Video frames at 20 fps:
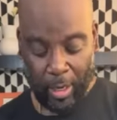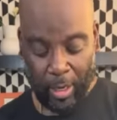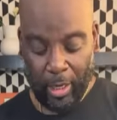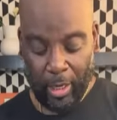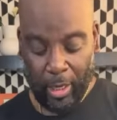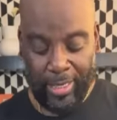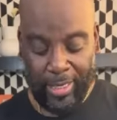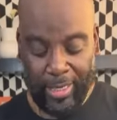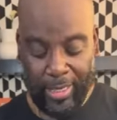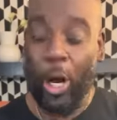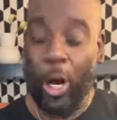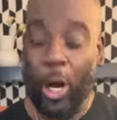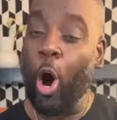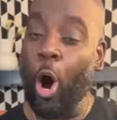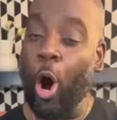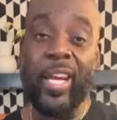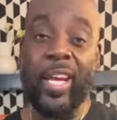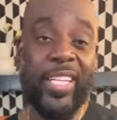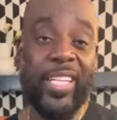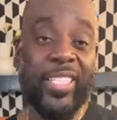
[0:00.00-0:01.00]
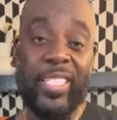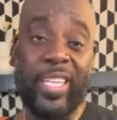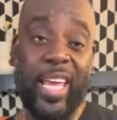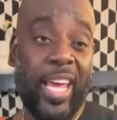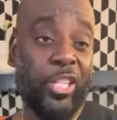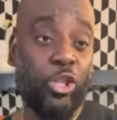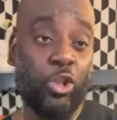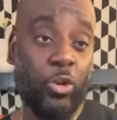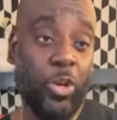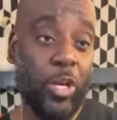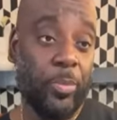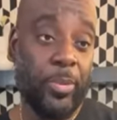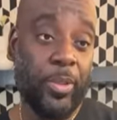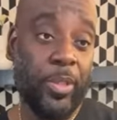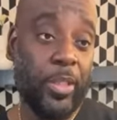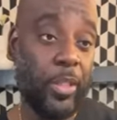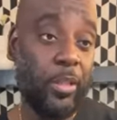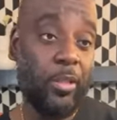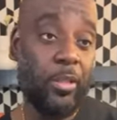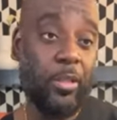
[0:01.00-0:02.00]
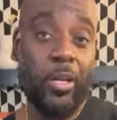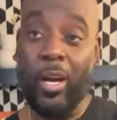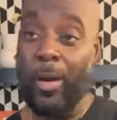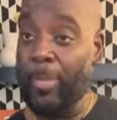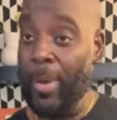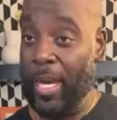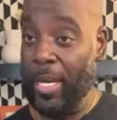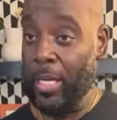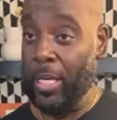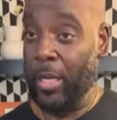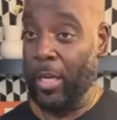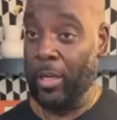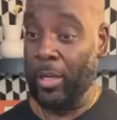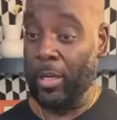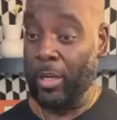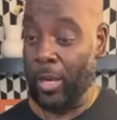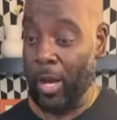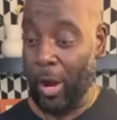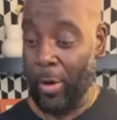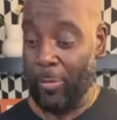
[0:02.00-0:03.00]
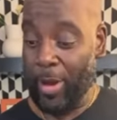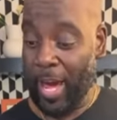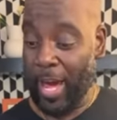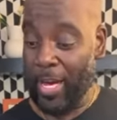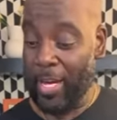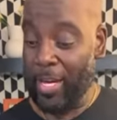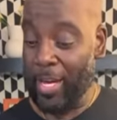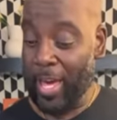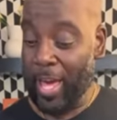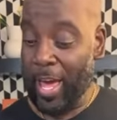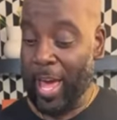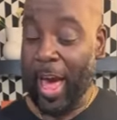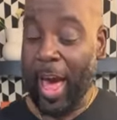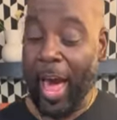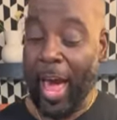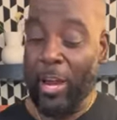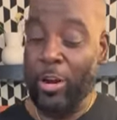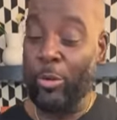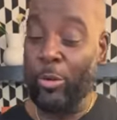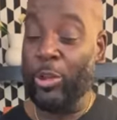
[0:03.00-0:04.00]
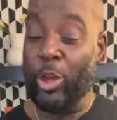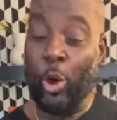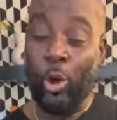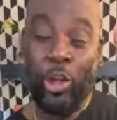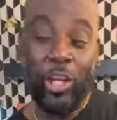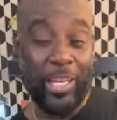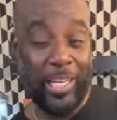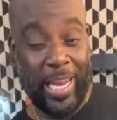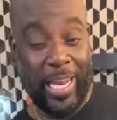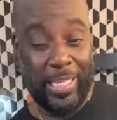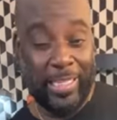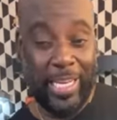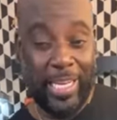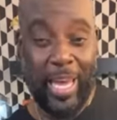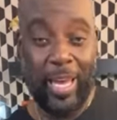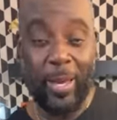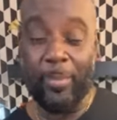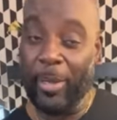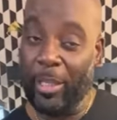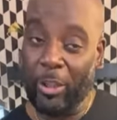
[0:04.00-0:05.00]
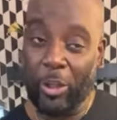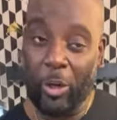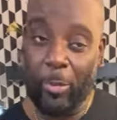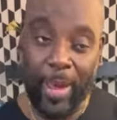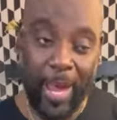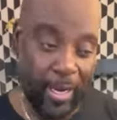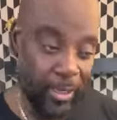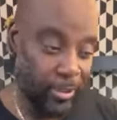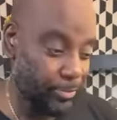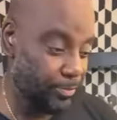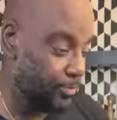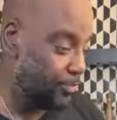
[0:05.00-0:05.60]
because that's all it is, is eight strips of bacon, okay? I know it don't look like that, but it don't matter.